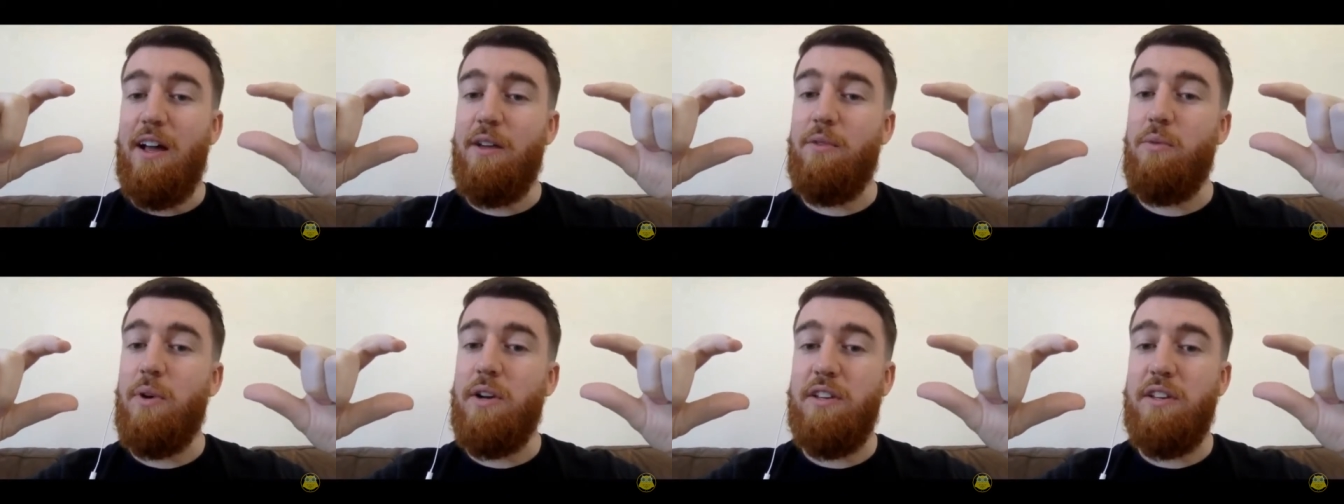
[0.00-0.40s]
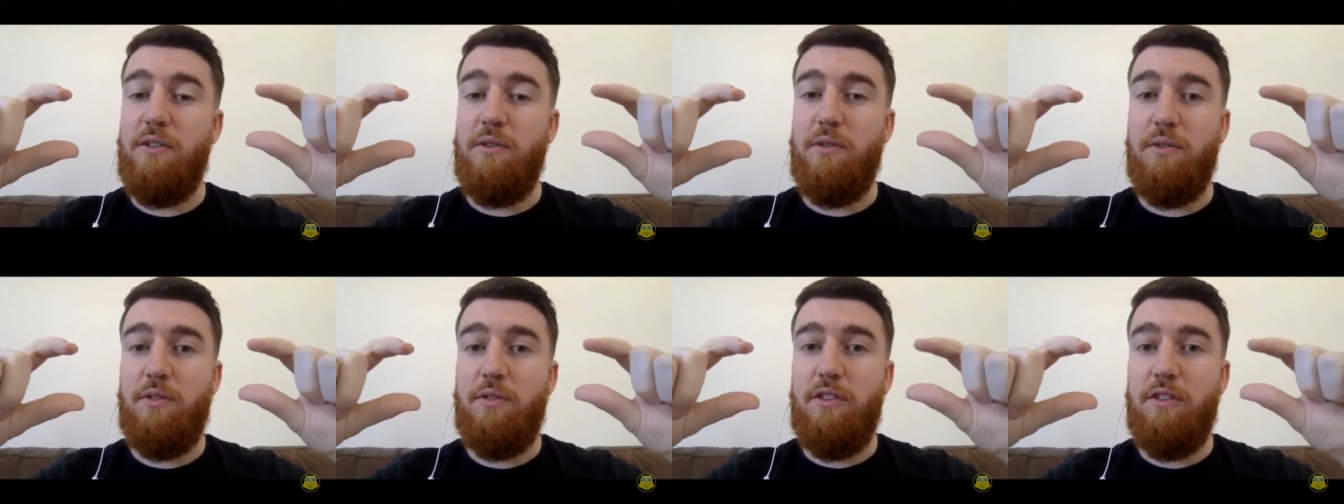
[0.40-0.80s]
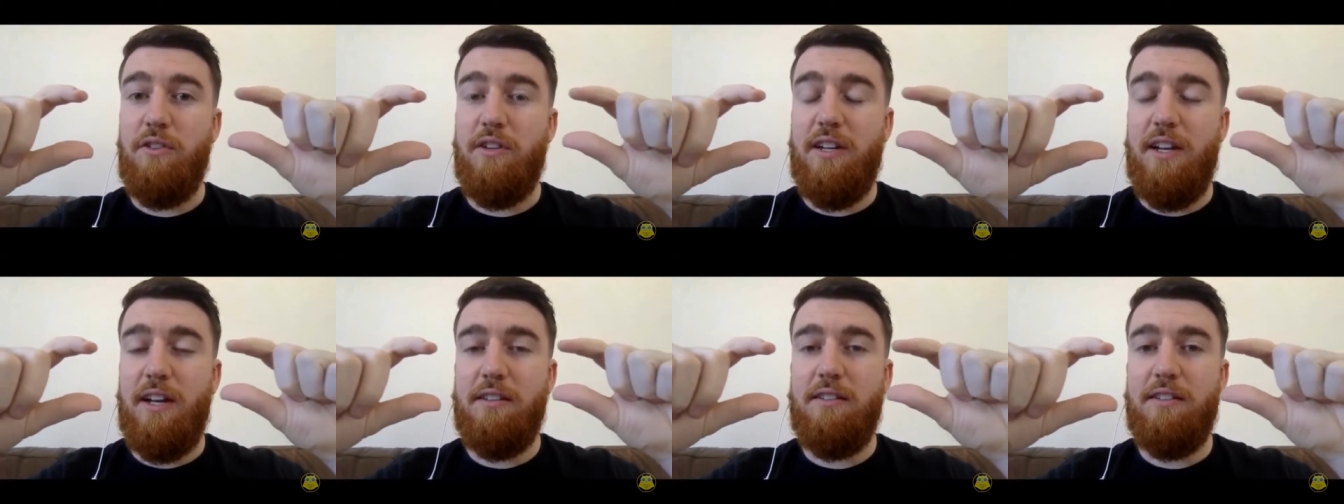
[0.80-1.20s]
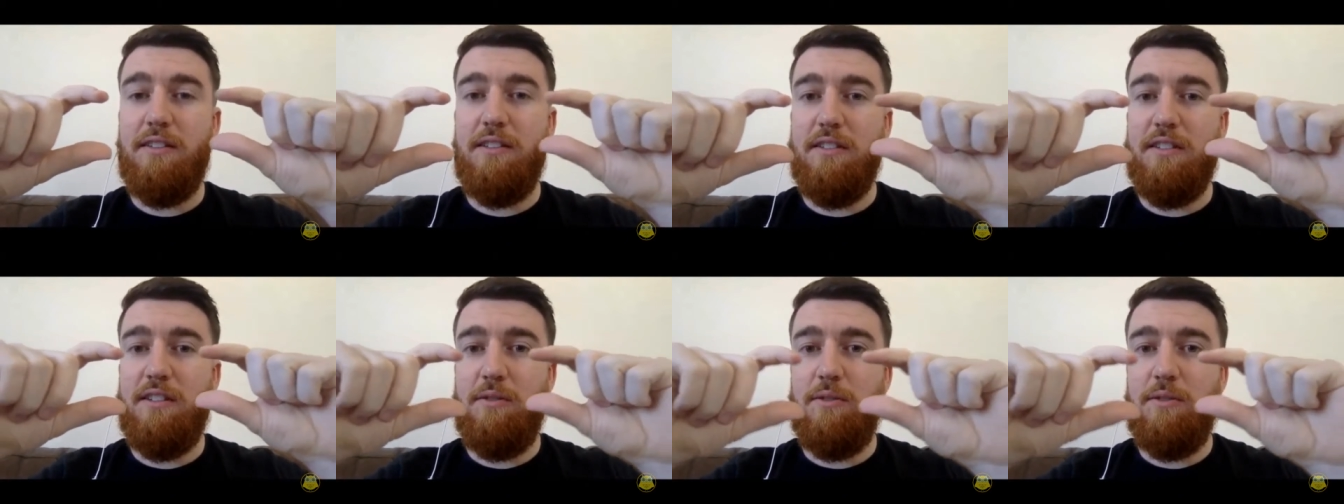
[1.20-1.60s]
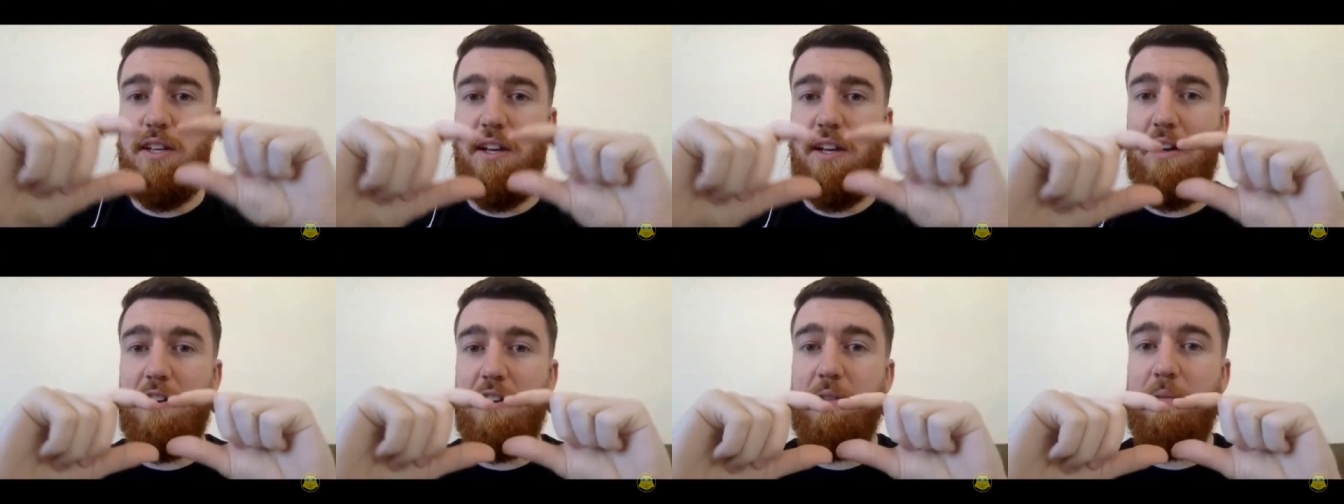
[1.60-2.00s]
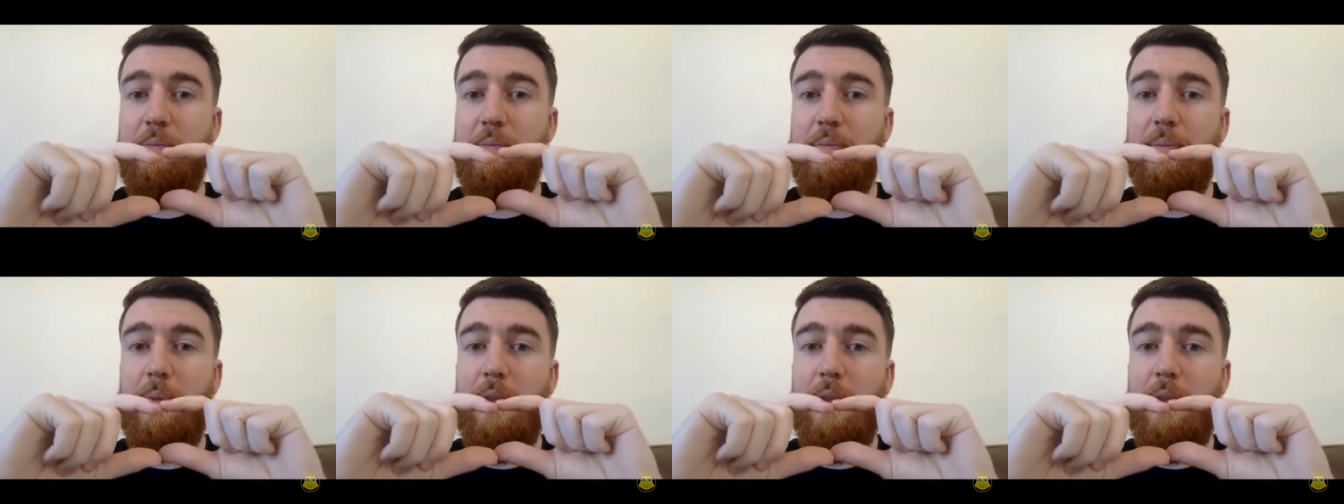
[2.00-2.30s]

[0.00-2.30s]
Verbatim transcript: And when you, you connected the two together